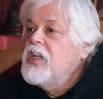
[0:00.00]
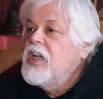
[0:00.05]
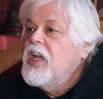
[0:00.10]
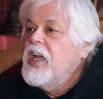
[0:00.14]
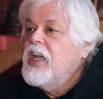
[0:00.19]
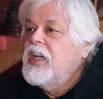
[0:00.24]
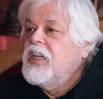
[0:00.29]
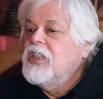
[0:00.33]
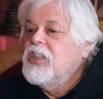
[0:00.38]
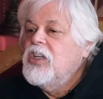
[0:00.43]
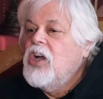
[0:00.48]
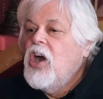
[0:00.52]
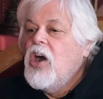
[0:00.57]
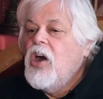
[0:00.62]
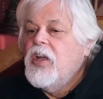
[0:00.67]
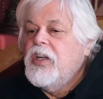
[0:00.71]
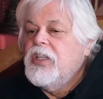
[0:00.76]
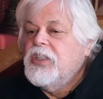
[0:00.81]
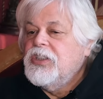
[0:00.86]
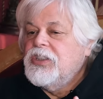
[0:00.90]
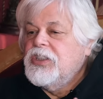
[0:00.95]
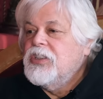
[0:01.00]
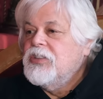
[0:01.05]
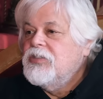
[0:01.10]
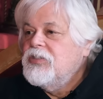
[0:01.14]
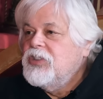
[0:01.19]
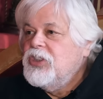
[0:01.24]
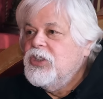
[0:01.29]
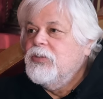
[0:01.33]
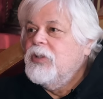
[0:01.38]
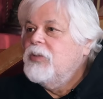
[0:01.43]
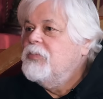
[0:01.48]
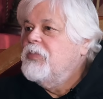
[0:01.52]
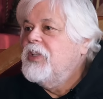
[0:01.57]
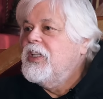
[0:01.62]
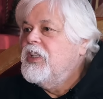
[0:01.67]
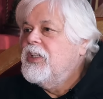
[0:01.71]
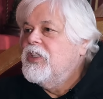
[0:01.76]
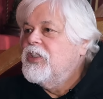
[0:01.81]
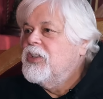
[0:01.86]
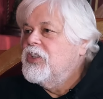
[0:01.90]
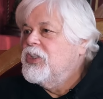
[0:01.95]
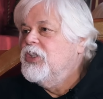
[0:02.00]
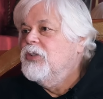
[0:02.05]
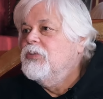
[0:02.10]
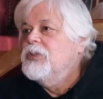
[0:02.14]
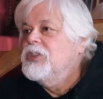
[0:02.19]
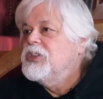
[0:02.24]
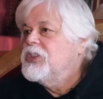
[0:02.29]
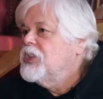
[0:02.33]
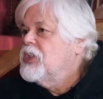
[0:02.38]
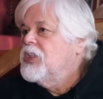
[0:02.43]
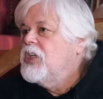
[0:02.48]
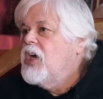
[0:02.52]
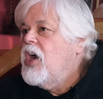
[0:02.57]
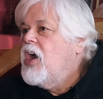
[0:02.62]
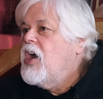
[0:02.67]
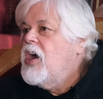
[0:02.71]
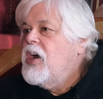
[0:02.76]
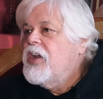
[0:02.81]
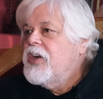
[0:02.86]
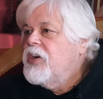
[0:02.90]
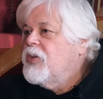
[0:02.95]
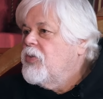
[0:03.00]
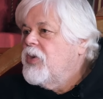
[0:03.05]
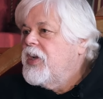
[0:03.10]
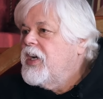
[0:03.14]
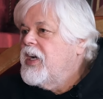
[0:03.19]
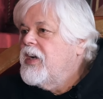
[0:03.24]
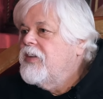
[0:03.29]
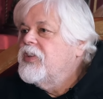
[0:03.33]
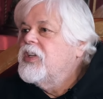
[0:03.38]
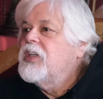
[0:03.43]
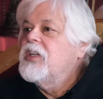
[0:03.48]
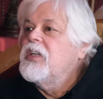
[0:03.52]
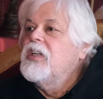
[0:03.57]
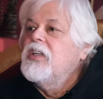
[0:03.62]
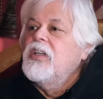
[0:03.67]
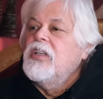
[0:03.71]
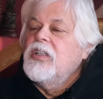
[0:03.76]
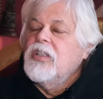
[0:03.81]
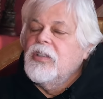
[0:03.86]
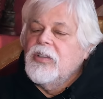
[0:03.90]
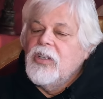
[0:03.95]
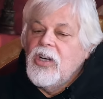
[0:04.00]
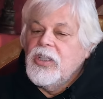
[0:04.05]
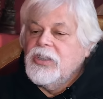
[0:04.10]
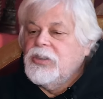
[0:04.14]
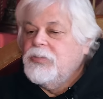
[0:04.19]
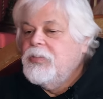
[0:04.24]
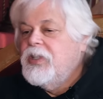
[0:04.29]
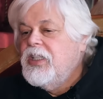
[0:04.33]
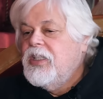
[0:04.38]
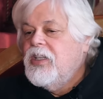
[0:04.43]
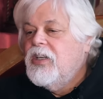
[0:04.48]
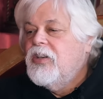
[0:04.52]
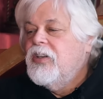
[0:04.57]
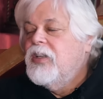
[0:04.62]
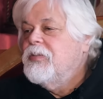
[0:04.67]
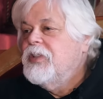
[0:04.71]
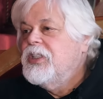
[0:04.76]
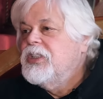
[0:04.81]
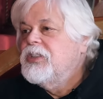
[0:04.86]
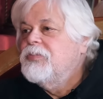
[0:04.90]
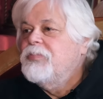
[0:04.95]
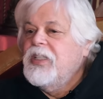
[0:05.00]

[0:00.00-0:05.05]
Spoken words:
And God is a human being, or humans are God, or whatever. God's made in our image.